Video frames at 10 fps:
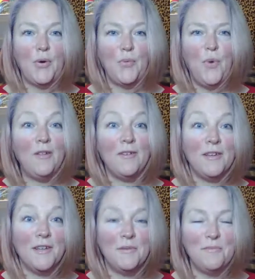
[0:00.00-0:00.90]

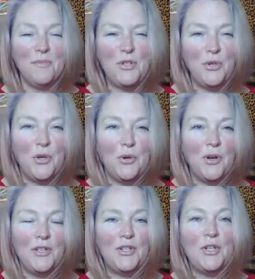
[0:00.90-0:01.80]
Welcome to your
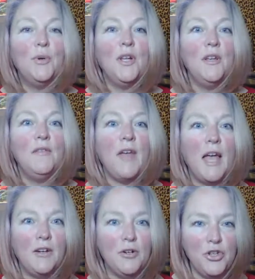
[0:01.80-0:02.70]
intuitive
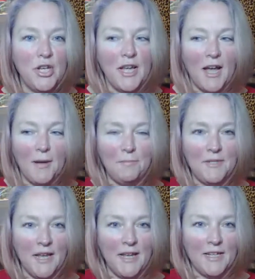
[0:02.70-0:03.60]
energy
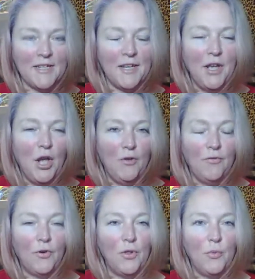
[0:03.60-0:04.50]
update
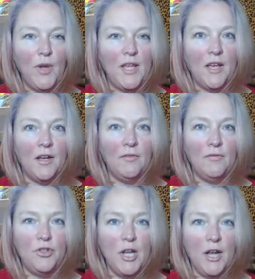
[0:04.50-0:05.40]
for the week of
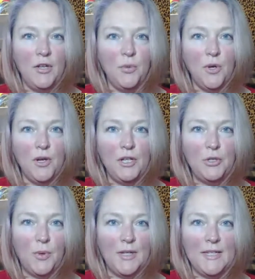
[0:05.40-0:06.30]
January
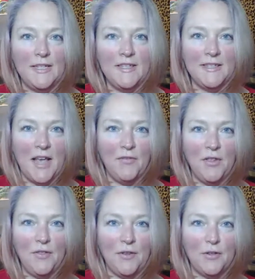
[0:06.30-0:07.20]

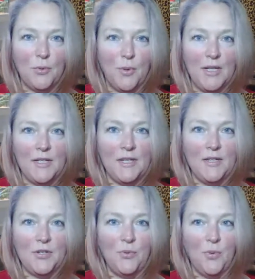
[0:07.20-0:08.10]
27th,
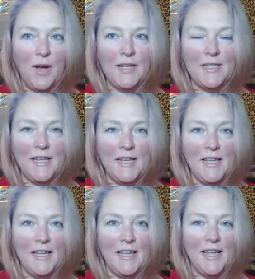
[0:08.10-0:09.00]

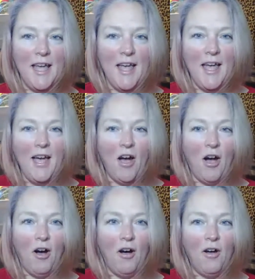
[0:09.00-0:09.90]
2020.
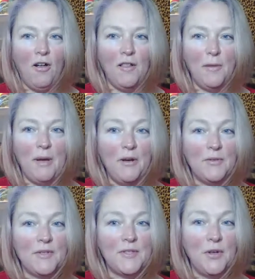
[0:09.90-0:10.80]
All about
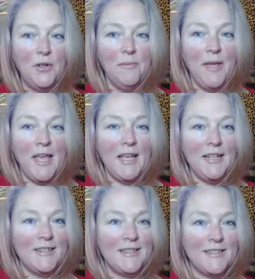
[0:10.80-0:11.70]

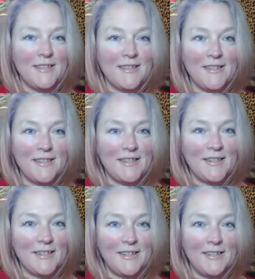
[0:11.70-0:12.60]
soulmates.
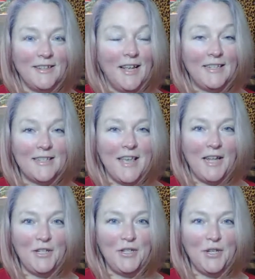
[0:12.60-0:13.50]
Let's
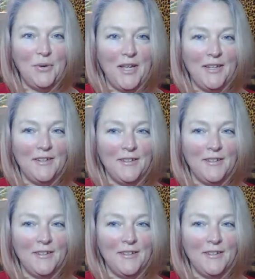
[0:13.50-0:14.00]
get to it.